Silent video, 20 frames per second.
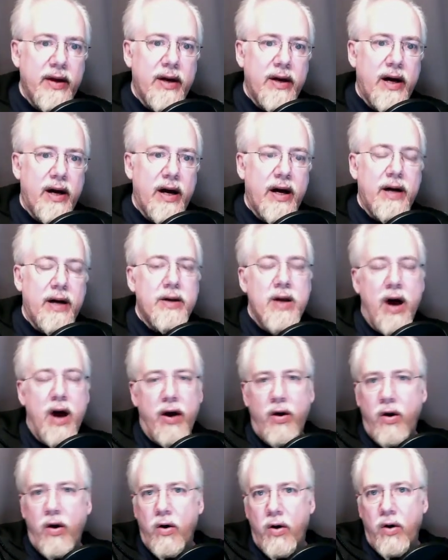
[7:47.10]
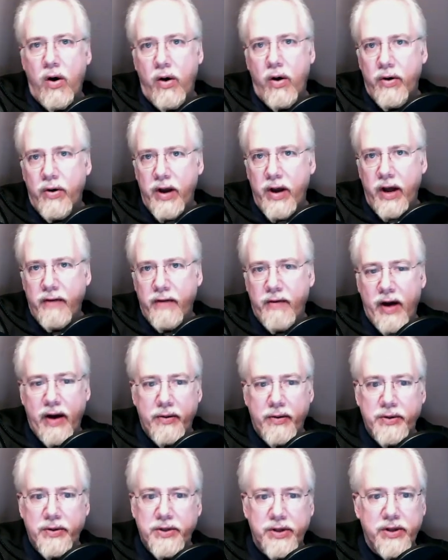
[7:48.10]
Not all RNA
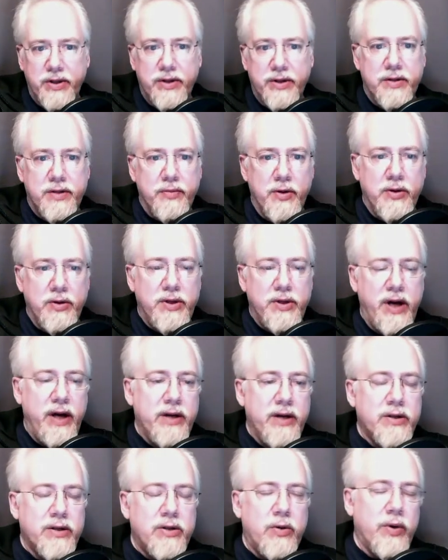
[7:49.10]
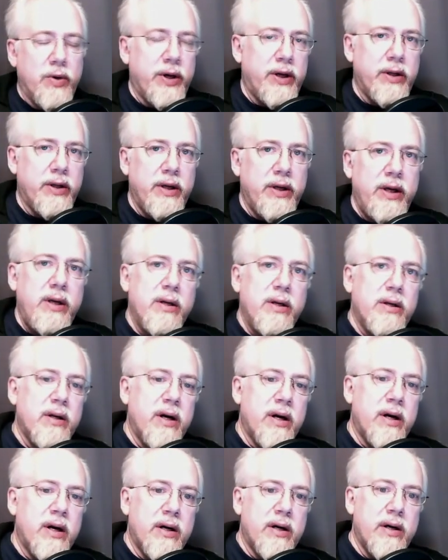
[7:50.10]
viruses mutate as quickly
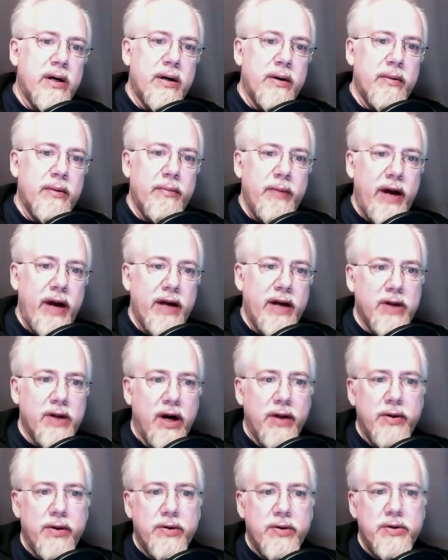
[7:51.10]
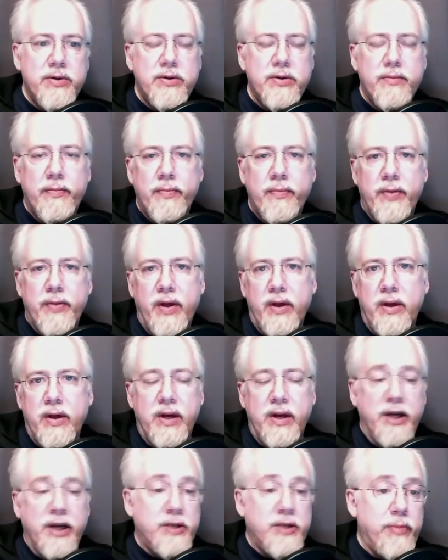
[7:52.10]
as others.
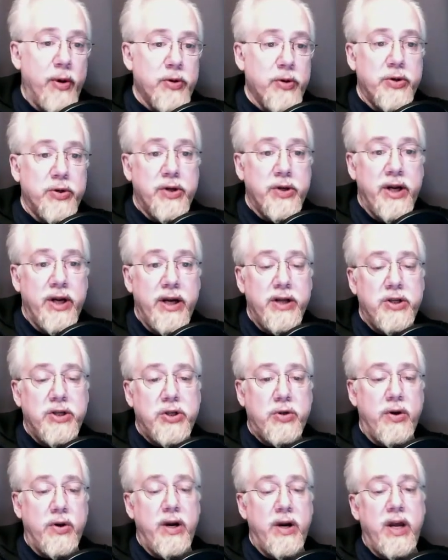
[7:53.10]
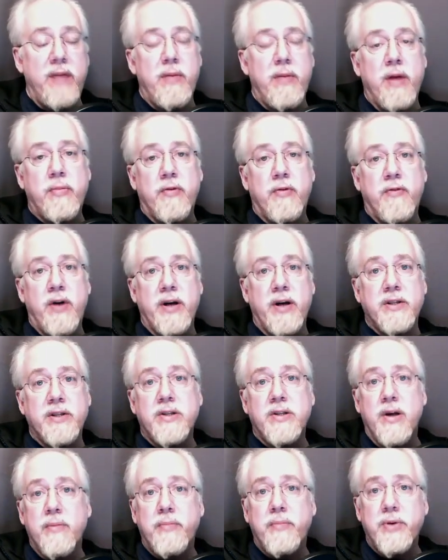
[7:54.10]
Exposure to any strain may provide
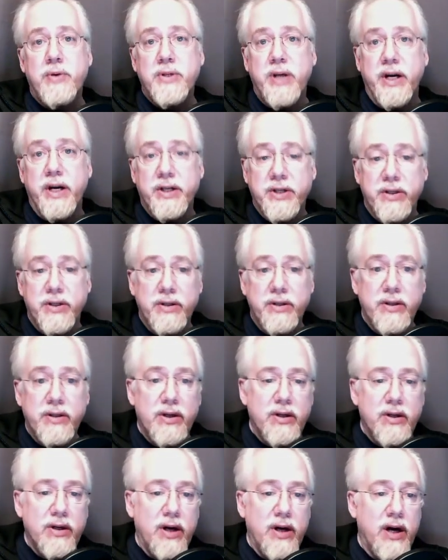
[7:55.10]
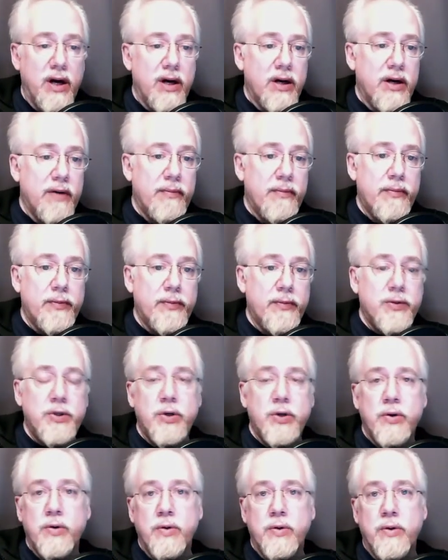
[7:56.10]
some protection
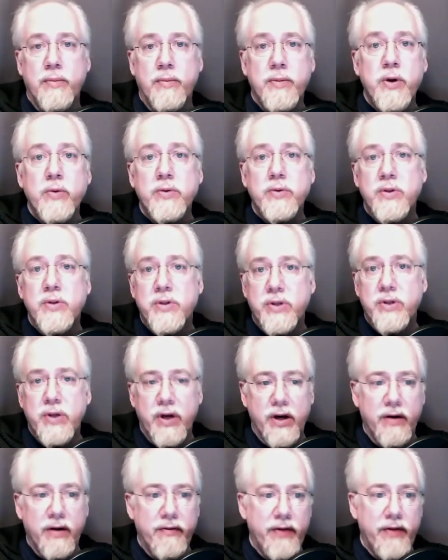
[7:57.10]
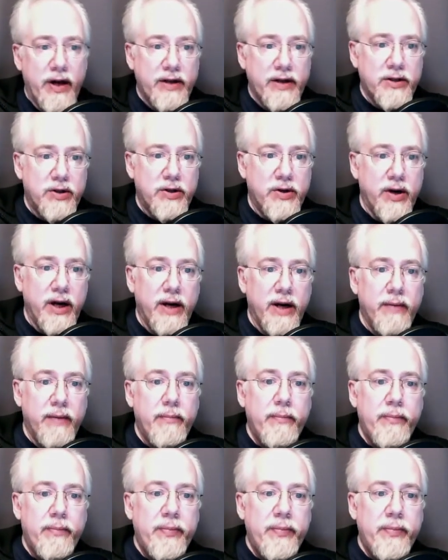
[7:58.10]
to the mutants of that strain.